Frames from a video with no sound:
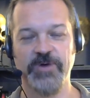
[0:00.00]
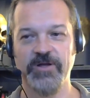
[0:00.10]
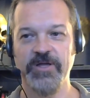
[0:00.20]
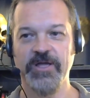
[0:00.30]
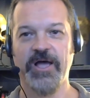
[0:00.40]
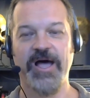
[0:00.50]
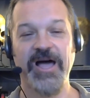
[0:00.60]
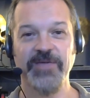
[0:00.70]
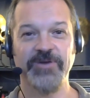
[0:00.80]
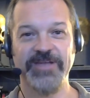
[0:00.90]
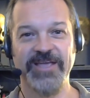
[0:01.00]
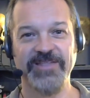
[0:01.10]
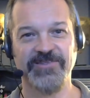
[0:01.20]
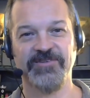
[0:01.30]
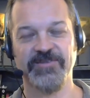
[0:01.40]
Well, Hollywood
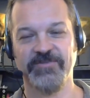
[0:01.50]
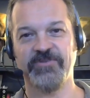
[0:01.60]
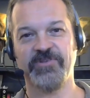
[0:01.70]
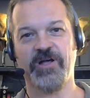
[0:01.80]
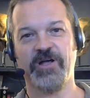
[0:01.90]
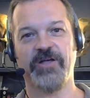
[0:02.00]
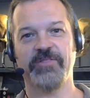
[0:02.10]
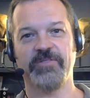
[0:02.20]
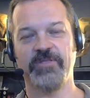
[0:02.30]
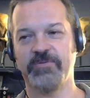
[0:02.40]
gets this. If you saw